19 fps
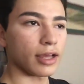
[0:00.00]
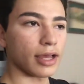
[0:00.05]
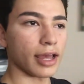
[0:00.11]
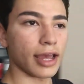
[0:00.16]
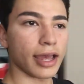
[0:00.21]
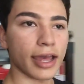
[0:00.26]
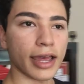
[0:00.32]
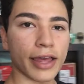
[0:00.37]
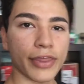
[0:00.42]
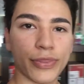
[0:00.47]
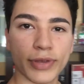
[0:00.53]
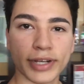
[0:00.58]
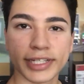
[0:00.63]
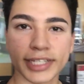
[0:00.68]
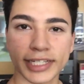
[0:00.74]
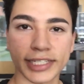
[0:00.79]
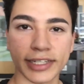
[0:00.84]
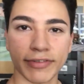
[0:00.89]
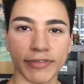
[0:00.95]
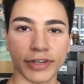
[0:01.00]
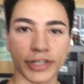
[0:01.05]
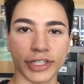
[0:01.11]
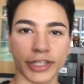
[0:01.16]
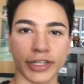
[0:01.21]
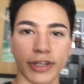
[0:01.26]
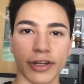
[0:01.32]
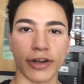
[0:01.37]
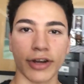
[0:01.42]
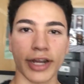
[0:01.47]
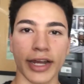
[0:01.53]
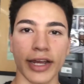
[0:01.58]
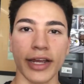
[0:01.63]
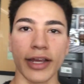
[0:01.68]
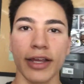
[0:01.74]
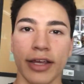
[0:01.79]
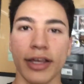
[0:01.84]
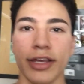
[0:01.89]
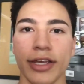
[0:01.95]
and 360 vision,
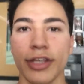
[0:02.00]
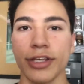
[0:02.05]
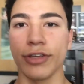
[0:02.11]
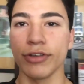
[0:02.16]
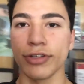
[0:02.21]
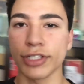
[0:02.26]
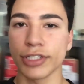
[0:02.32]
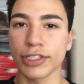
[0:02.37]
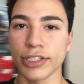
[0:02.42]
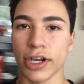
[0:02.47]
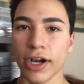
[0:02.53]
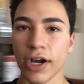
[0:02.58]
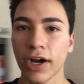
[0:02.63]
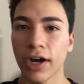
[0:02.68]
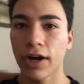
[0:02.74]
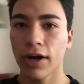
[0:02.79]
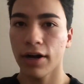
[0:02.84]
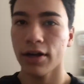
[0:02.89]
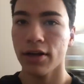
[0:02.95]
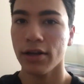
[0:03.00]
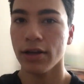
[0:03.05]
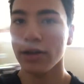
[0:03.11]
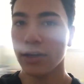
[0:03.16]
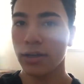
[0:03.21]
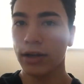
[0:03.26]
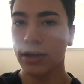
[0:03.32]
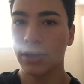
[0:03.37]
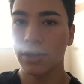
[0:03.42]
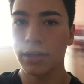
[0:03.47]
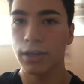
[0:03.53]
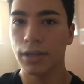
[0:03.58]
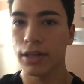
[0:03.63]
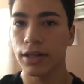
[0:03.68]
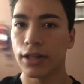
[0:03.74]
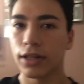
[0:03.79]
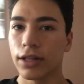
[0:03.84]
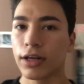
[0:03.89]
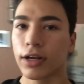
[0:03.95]
okay? You saw,
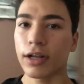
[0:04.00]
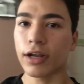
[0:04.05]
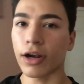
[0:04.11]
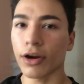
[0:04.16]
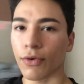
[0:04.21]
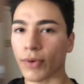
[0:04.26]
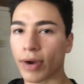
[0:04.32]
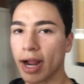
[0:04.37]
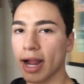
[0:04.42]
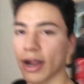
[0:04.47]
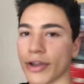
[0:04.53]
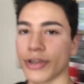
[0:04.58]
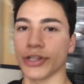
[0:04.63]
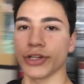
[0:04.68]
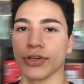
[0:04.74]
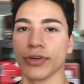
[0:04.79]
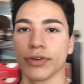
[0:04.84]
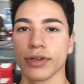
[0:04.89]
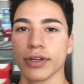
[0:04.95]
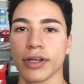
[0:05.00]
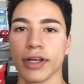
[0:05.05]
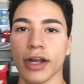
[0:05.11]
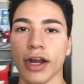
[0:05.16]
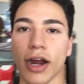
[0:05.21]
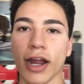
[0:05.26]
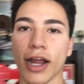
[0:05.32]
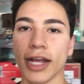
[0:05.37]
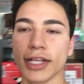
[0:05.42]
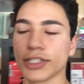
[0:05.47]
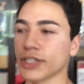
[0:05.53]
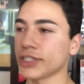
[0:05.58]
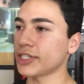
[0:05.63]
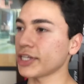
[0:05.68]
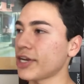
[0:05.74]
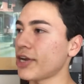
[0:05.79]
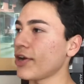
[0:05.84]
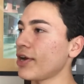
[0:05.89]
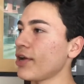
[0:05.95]
look around you. Is there
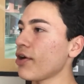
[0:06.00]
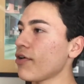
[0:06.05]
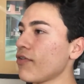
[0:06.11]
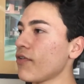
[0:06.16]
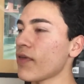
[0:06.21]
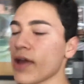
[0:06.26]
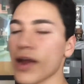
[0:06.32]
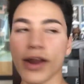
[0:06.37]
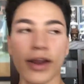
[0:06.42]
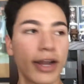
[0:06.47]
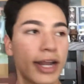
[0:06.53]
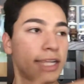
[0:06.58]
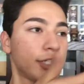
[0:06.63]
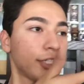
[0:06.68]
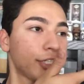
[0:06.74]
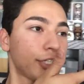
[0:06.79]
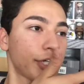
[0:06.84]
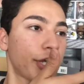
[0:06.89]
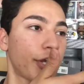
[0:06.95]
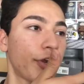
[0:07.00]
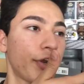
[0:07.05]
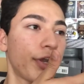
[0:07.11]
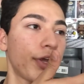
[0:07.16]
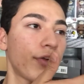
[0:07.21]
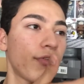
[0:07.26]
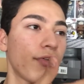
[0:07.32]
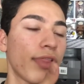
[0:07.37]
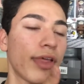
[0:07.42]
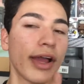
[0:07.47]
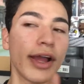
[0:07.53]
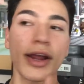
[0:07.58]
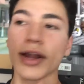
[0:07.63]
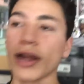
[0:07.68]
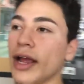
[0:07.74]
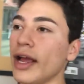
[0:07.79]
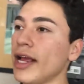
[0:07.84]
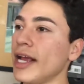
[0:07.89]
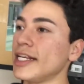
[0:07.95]
security over there? Is there security over
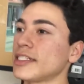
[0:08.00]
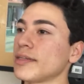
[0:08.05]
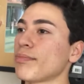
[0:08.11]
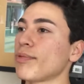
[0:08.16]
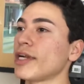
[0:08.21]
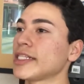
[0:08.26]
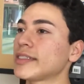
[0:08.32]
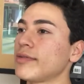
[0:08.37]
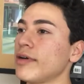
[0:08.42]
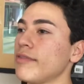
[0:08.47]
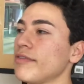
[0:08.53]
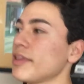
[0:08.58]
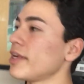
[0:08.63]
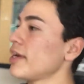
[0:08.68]
there? Is the principal over